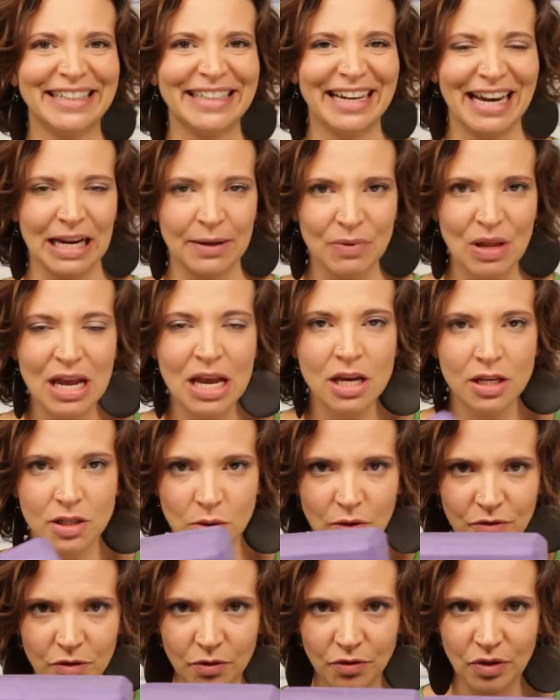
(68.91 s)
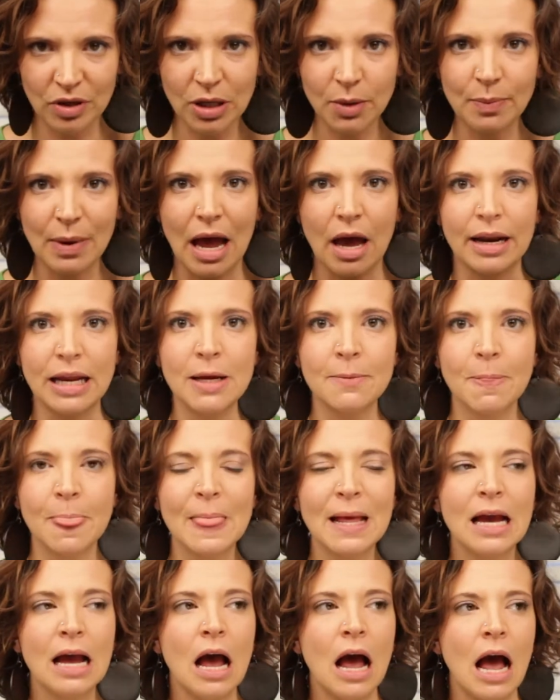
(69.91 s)
Right? So if you think about it,
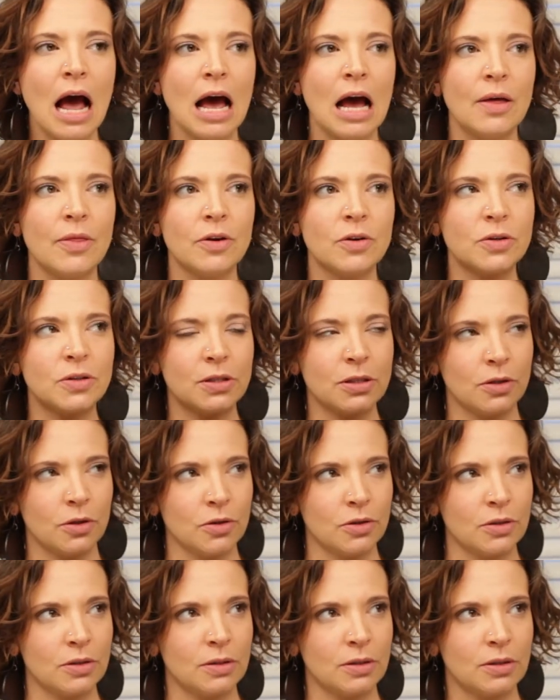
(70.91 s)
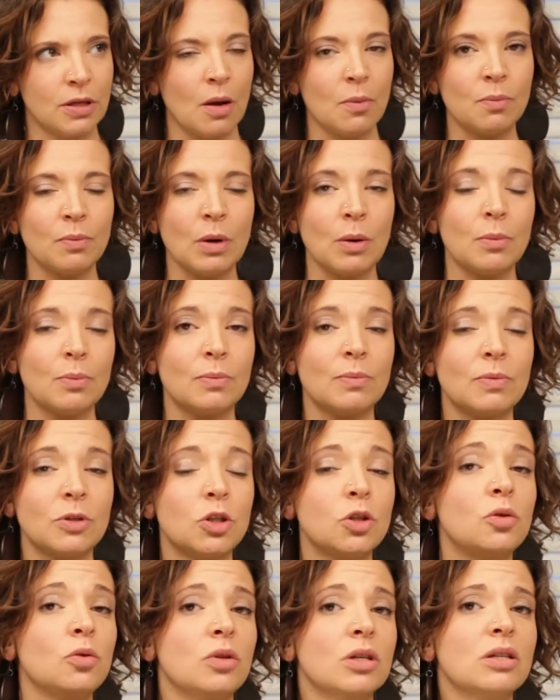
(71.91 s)
there's some
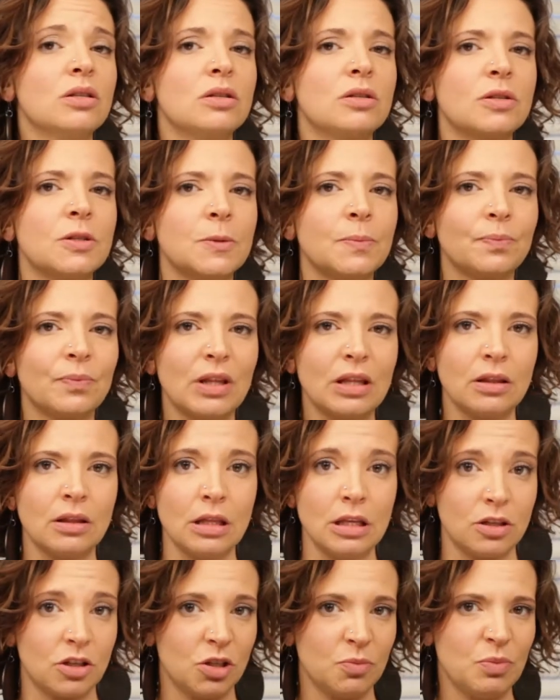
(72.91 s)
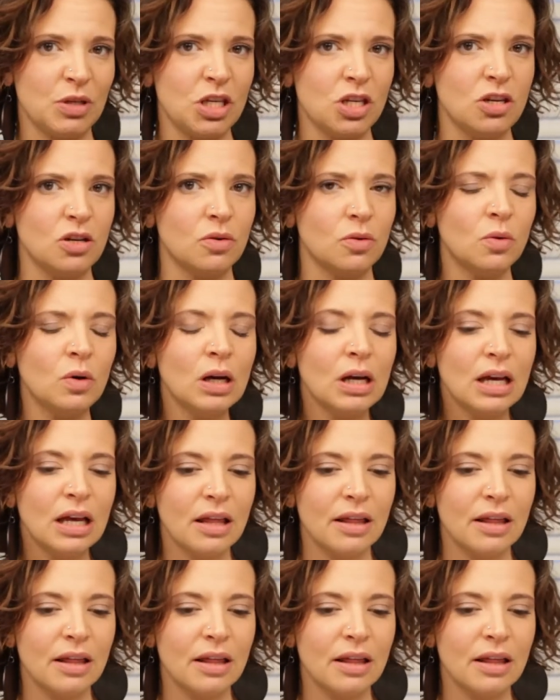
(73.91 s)
students, and this could be you,